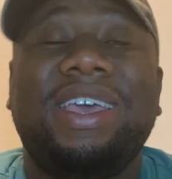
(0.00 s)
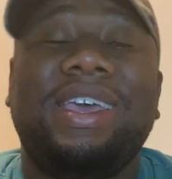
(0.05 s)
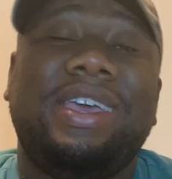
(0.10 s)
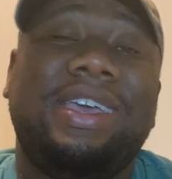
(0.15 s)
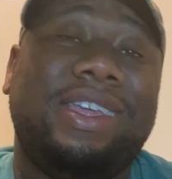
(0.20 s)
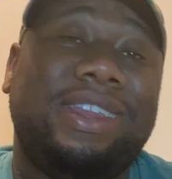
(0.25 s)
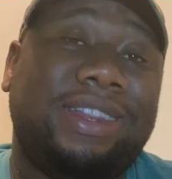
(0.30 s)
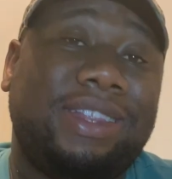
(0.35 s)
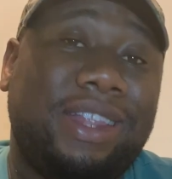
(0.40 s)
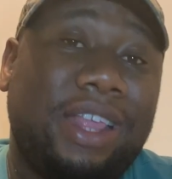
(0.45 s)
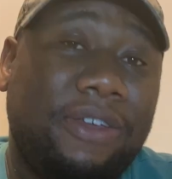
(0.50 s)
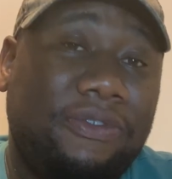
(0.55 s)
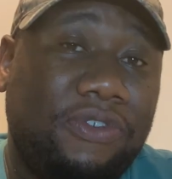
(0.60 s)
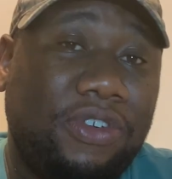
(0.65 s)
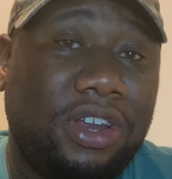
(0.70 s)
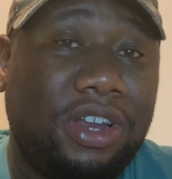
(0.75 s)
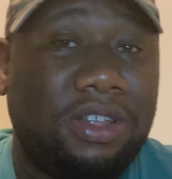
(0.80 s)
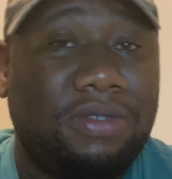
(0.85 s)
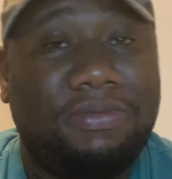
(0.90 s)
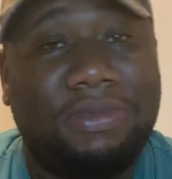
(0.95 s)
it
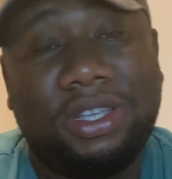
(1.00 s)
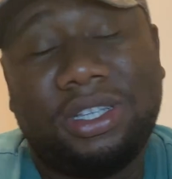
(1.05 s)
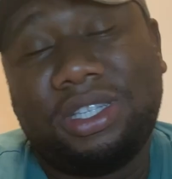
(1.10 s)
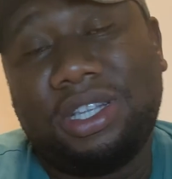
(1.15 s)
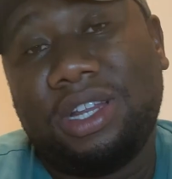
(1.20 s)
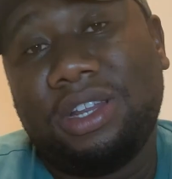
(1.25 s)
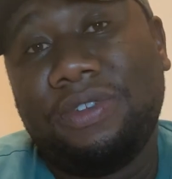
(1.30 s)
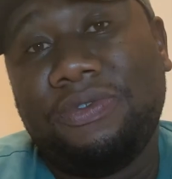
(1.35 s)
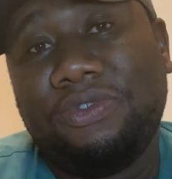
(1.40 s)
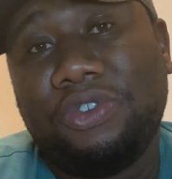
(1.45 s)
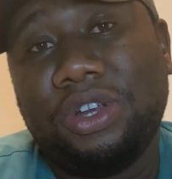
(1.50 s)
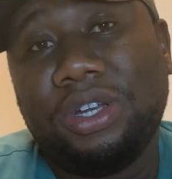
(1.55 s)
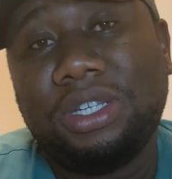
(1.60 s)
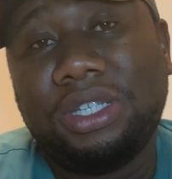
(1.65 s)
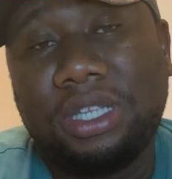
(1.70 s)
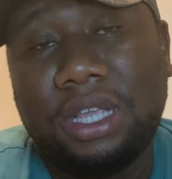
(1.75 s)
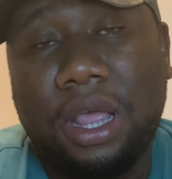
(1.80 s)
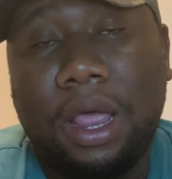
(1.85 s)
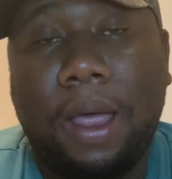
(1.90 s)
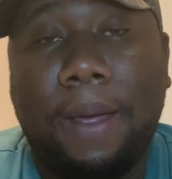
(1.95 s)
definitely makes a
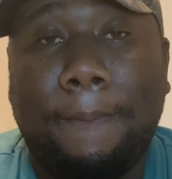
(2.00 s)
difference.